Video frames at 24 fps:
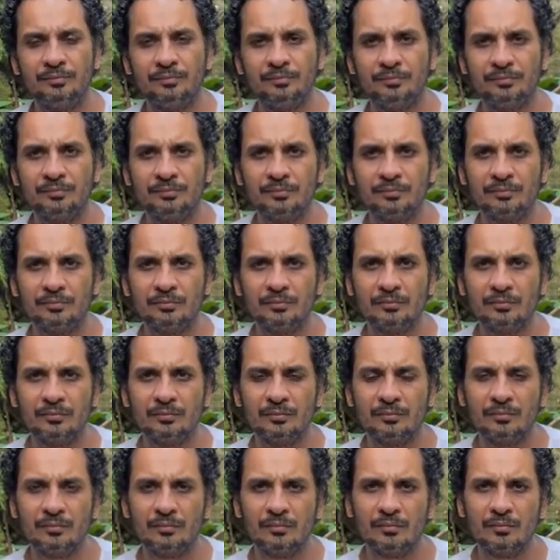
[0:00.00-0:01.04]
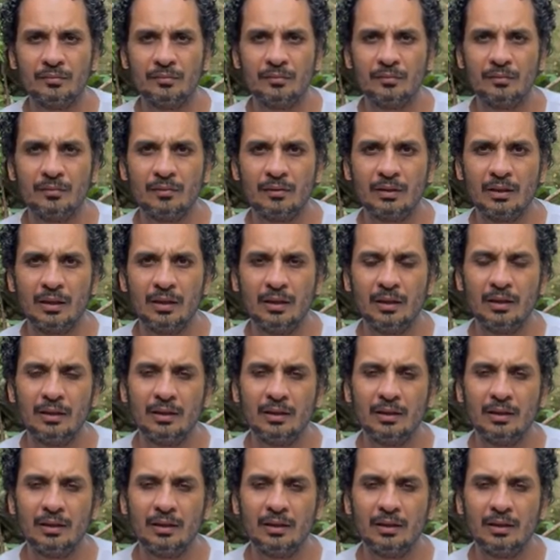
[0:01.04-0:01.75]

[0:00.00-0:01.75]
No one is speaking in this clip.